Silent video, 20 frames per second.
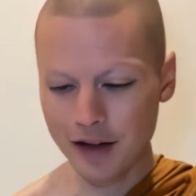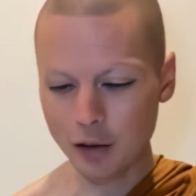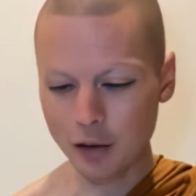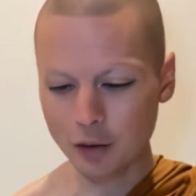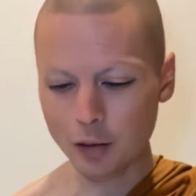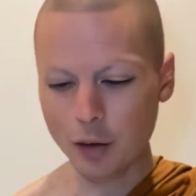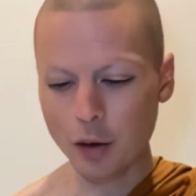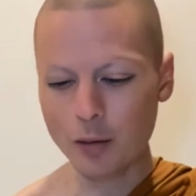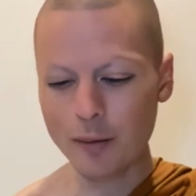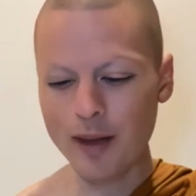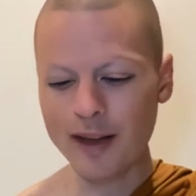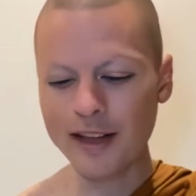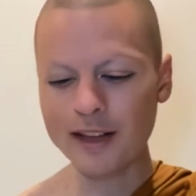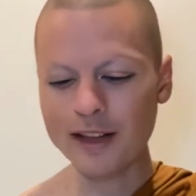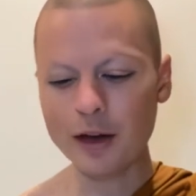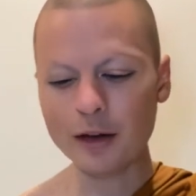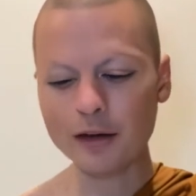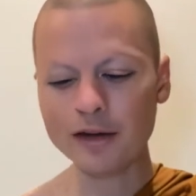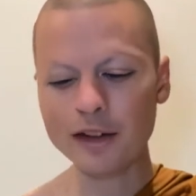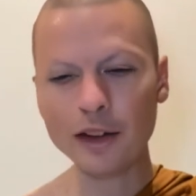a role many
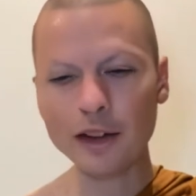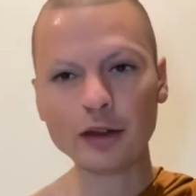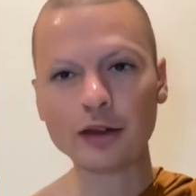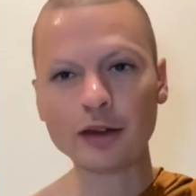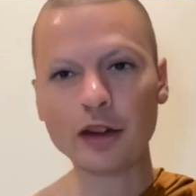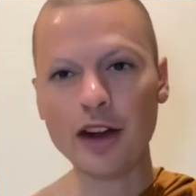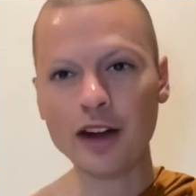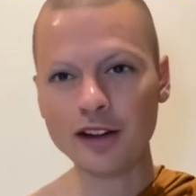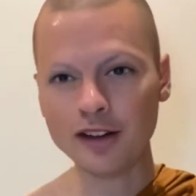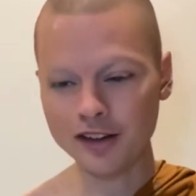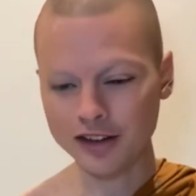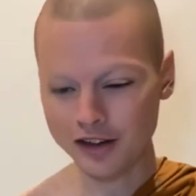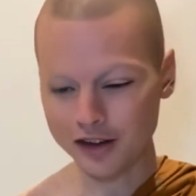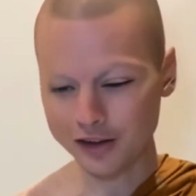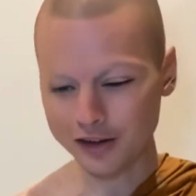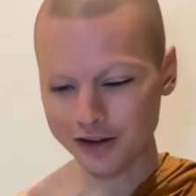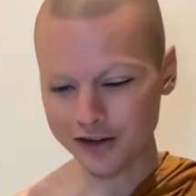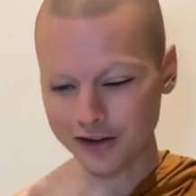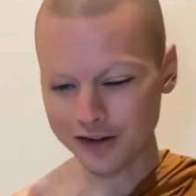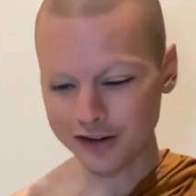don't feel drawn
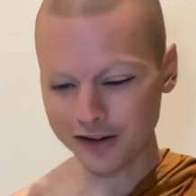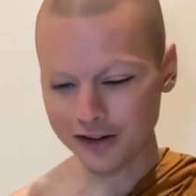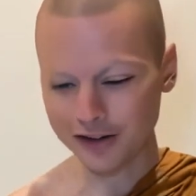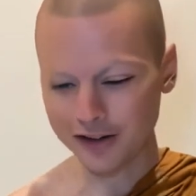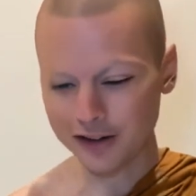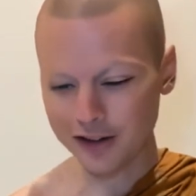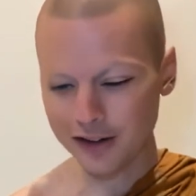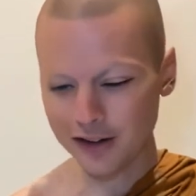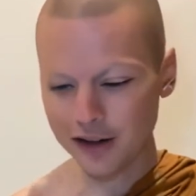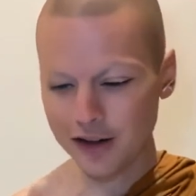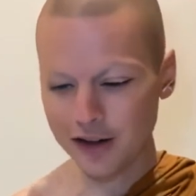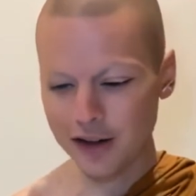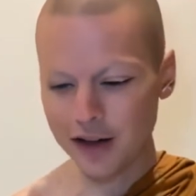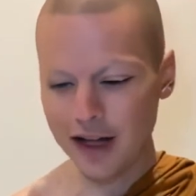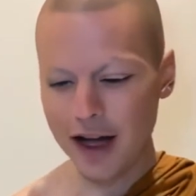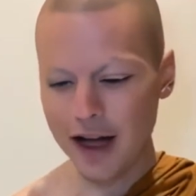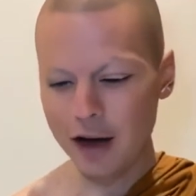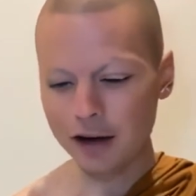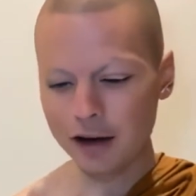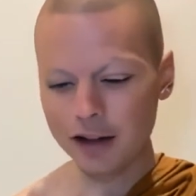to.
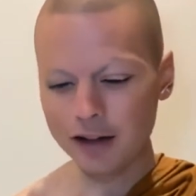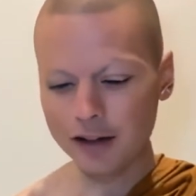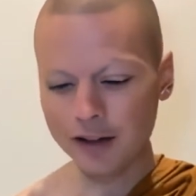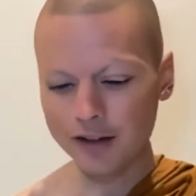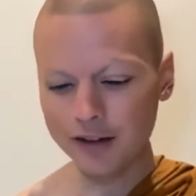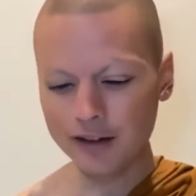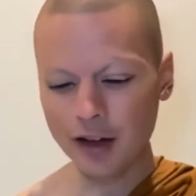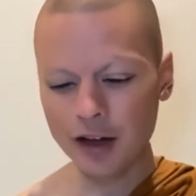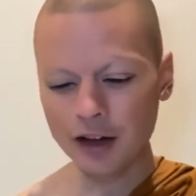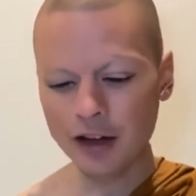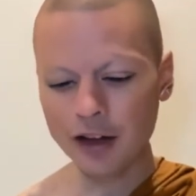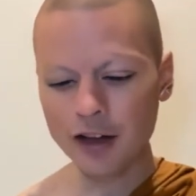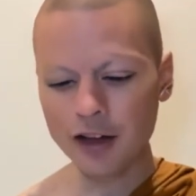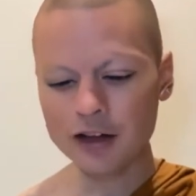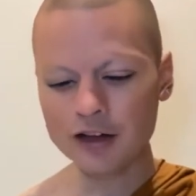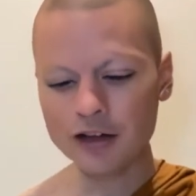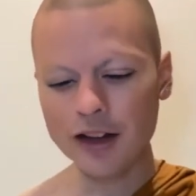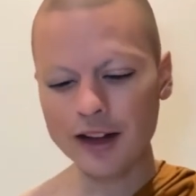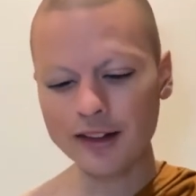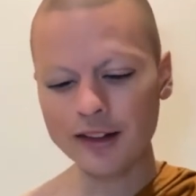How can the Sangha
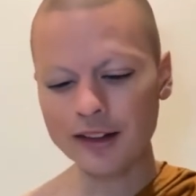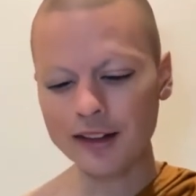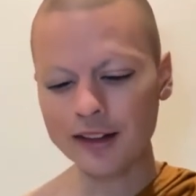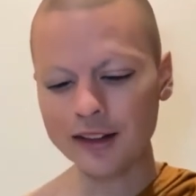address